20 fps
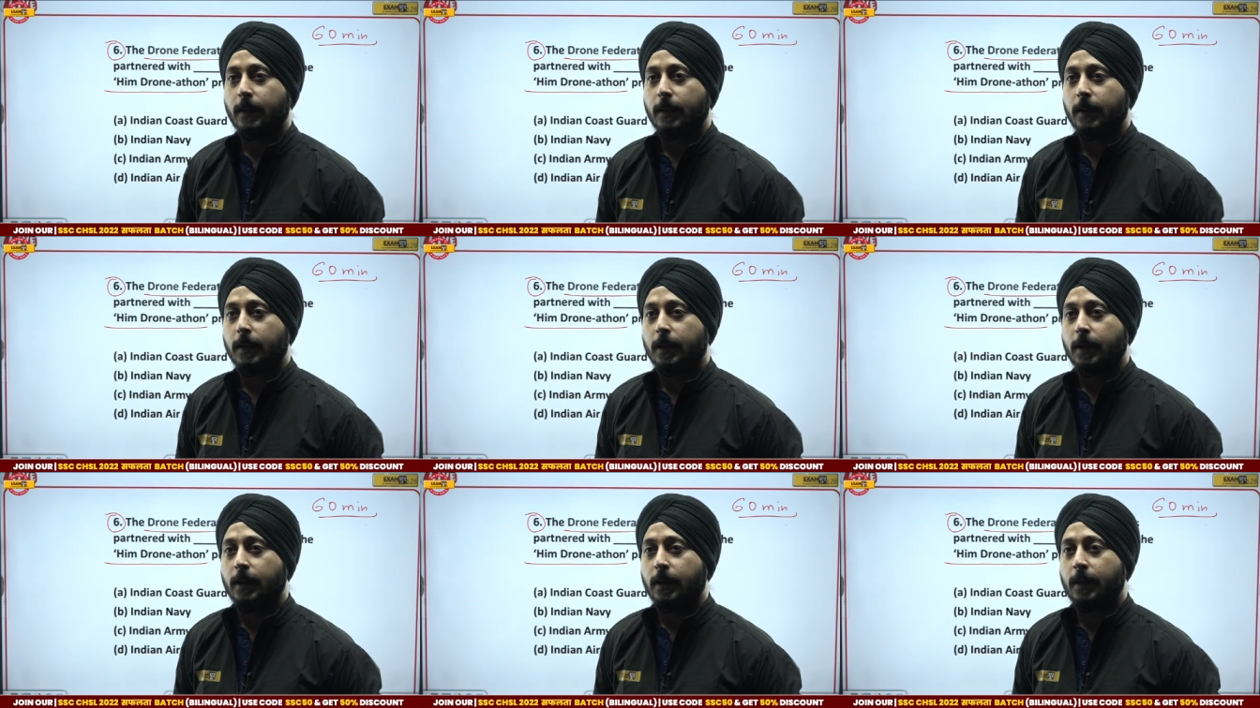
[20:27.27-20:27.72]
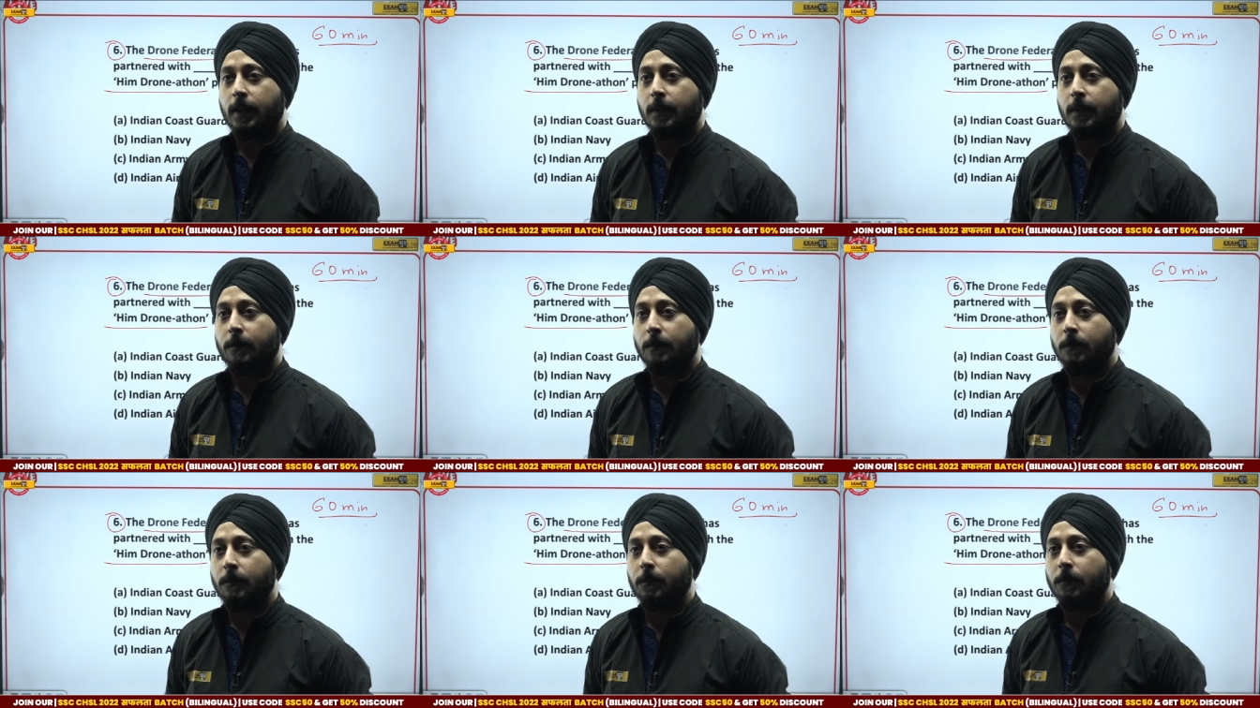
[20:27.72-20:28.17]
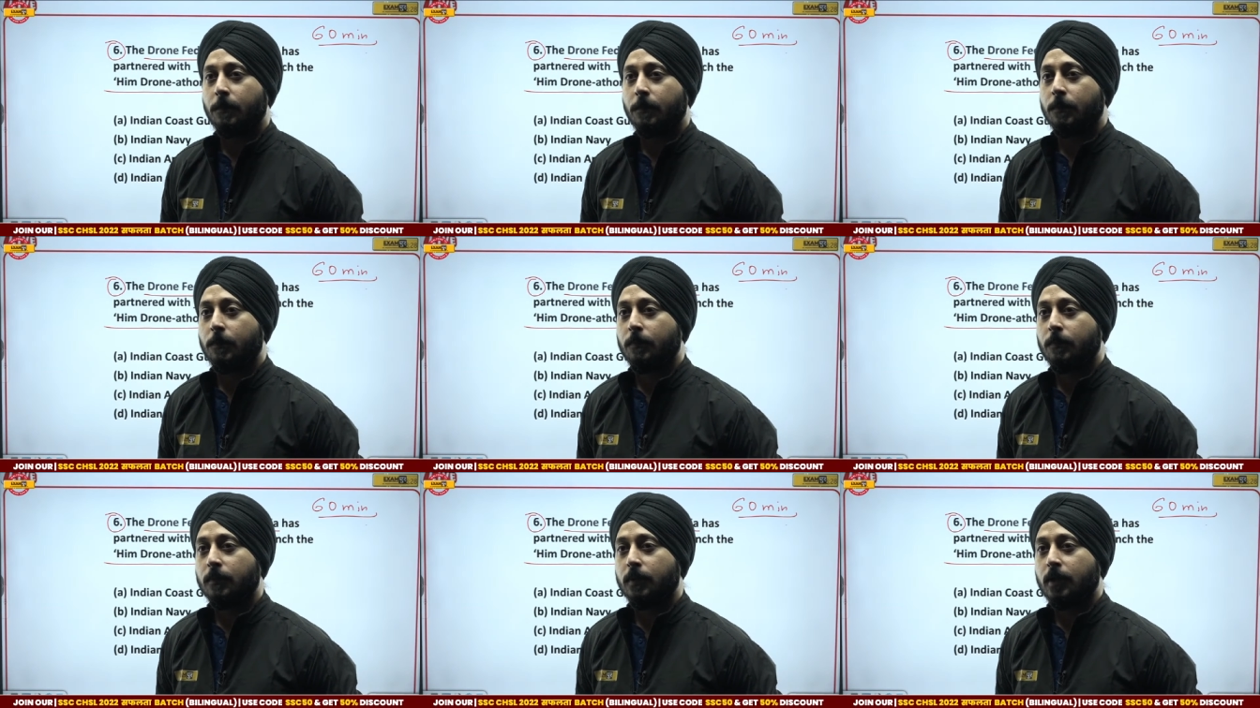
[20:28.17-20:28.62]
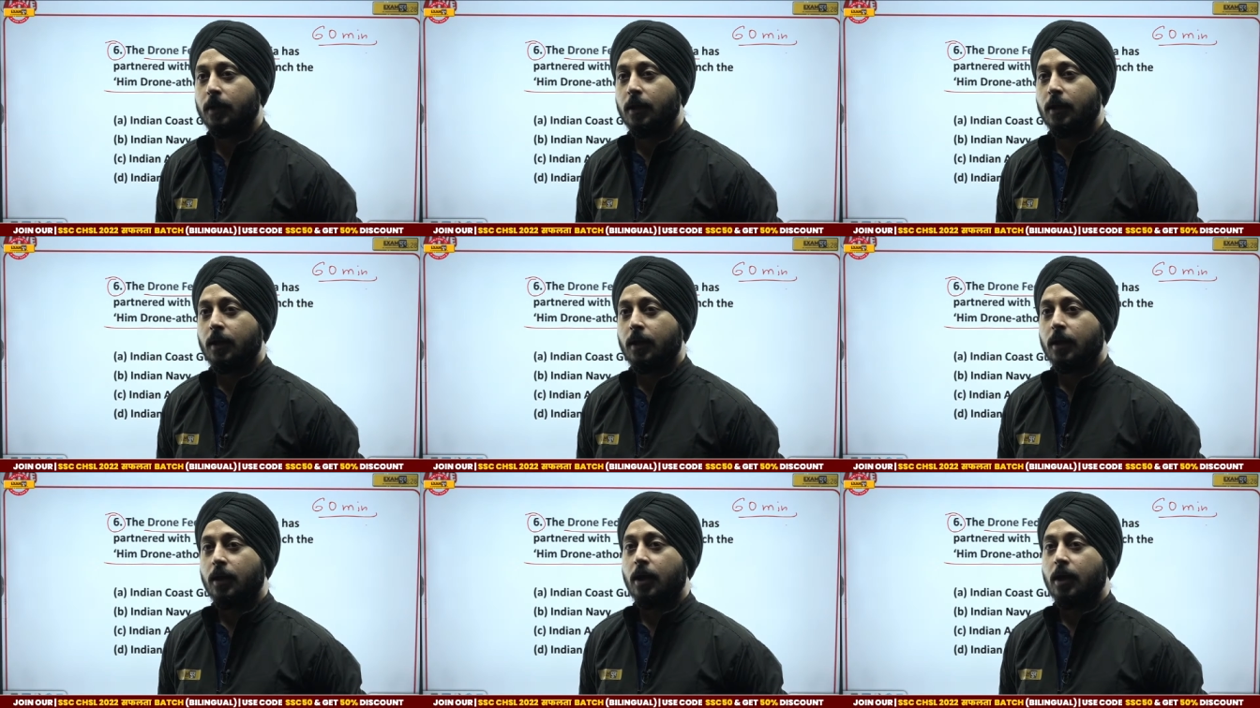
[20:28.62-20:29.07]
Um,
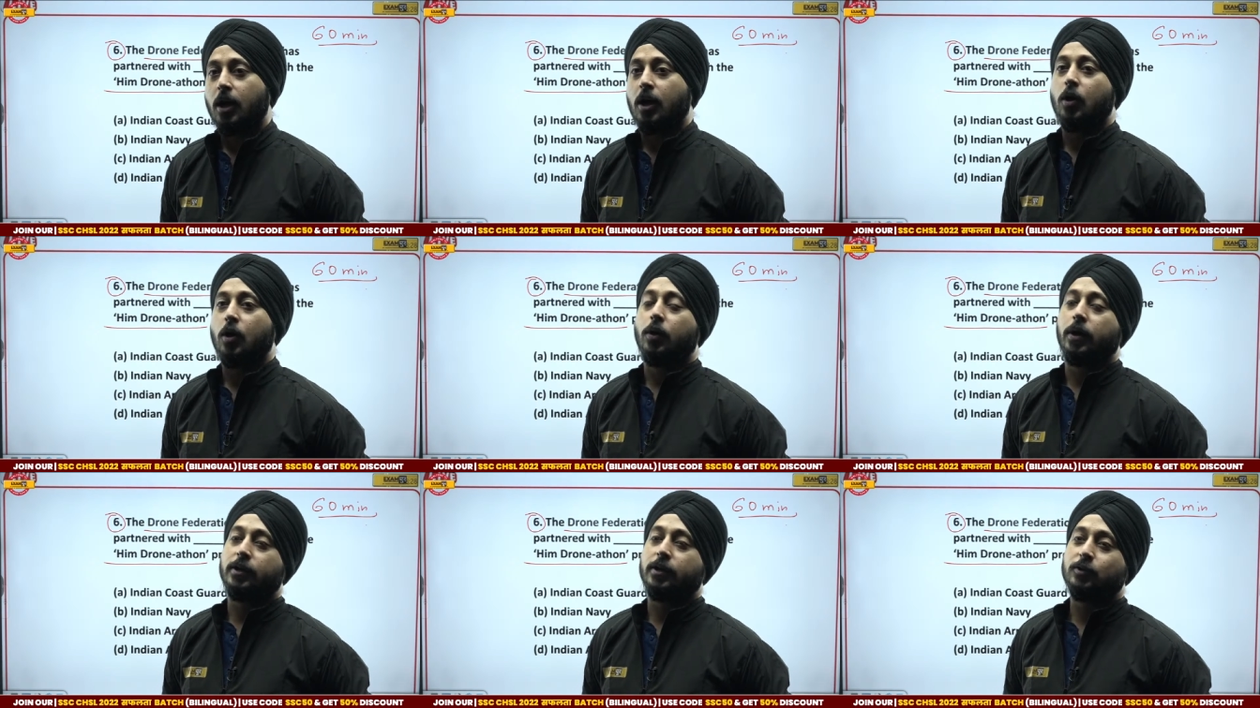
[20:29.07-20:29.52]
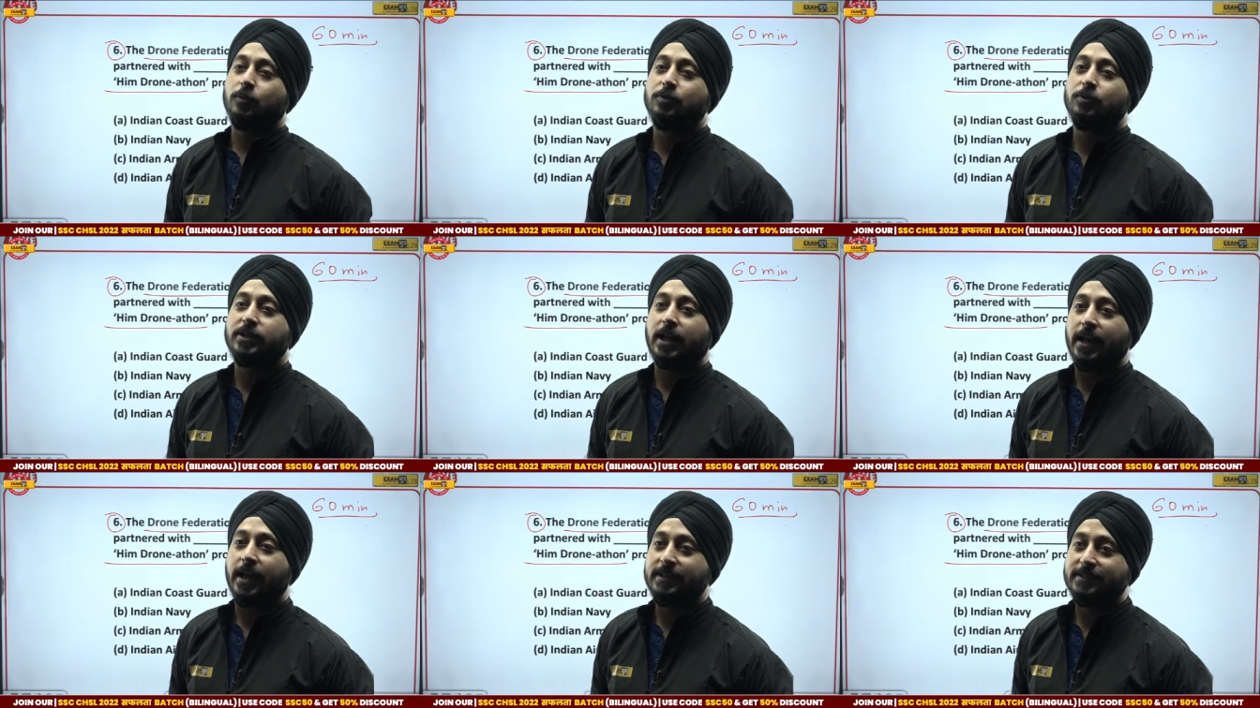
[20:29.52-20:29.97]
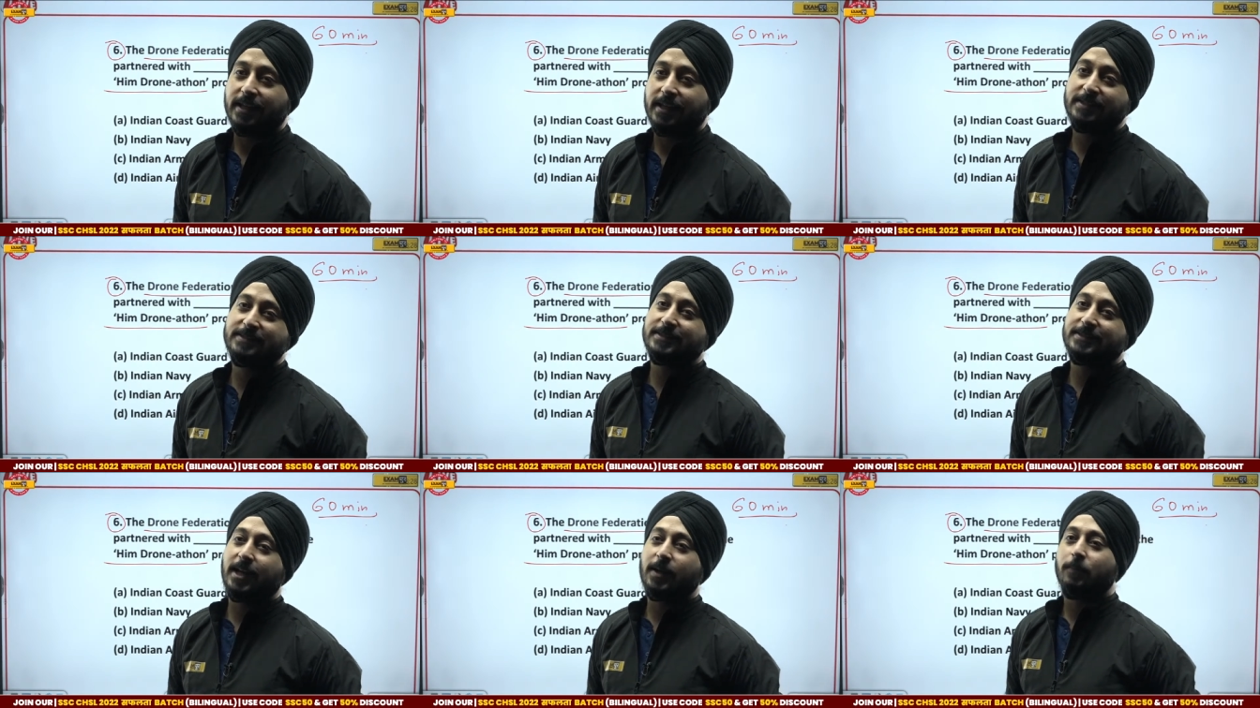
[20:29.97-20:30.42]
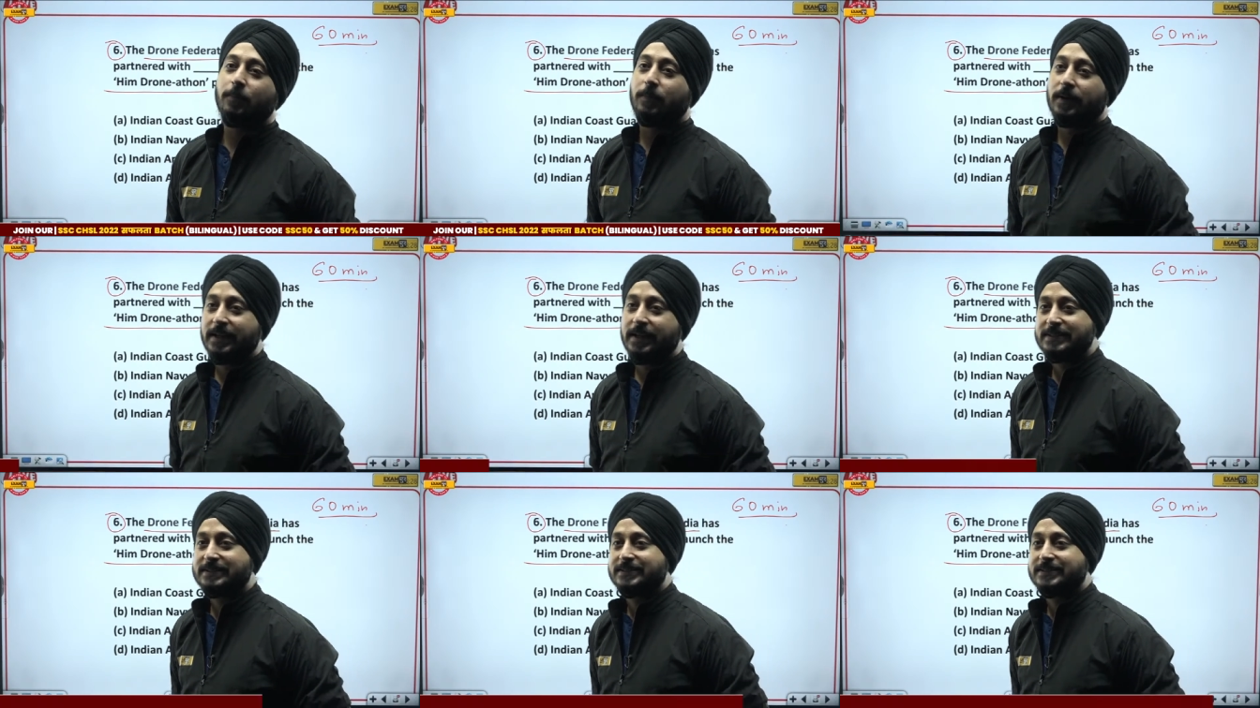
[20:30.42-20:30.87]
Okay, so Muskan is saying, sir,
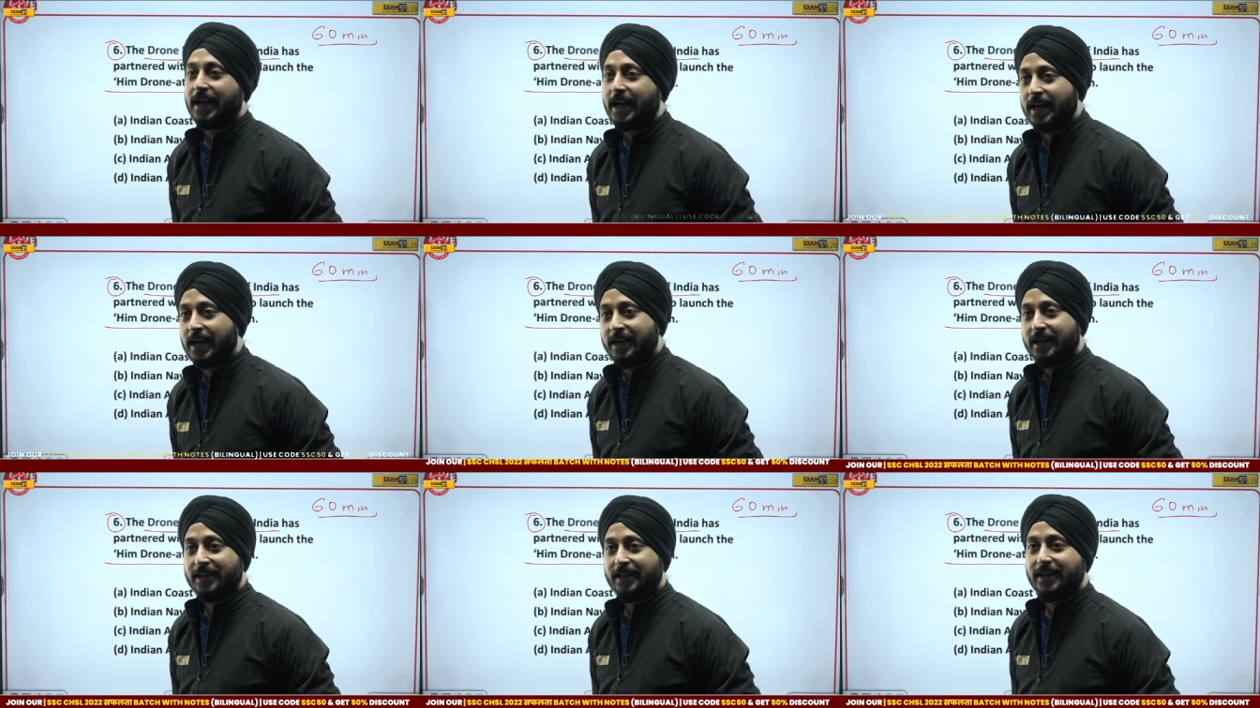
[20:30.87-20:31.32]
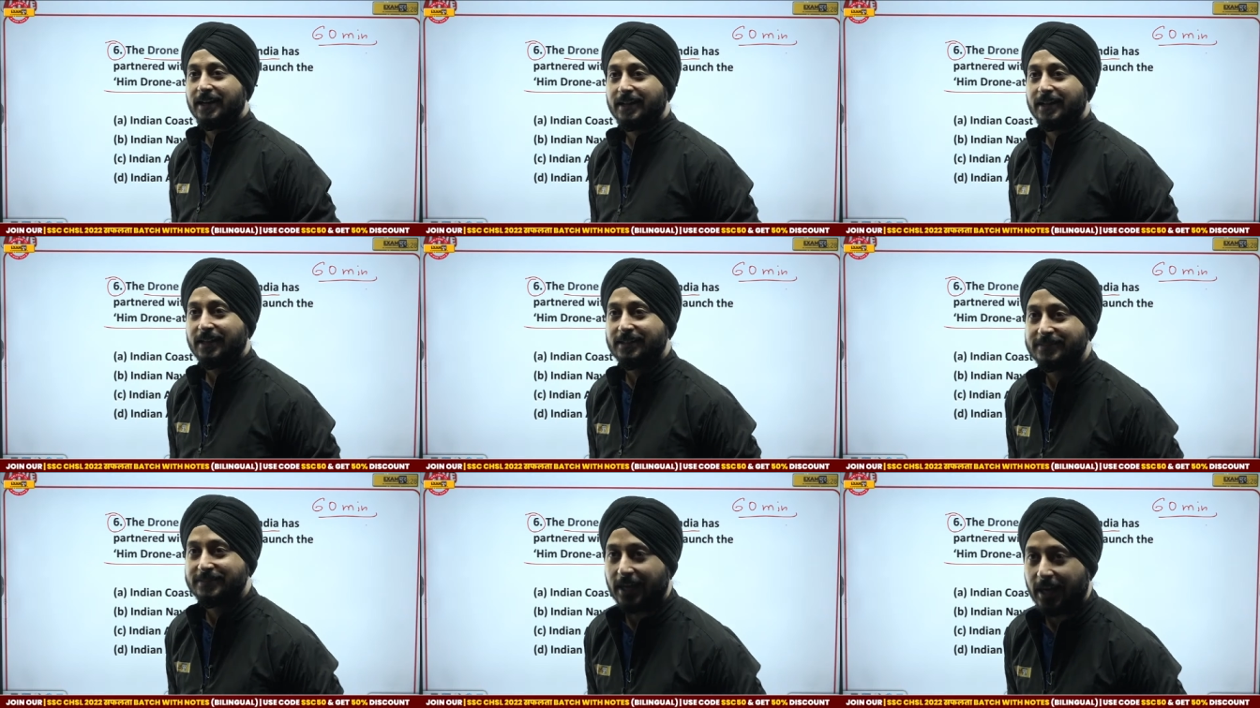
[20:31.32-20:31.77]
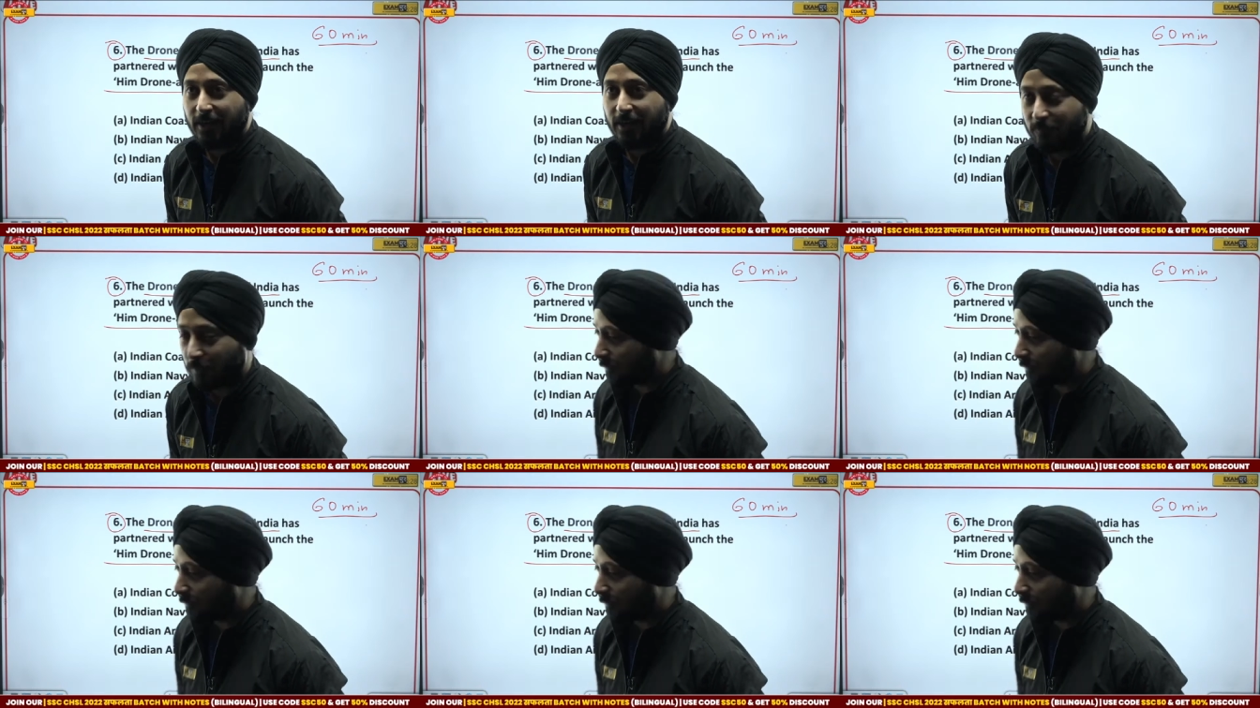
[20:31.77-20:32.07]
please stand little side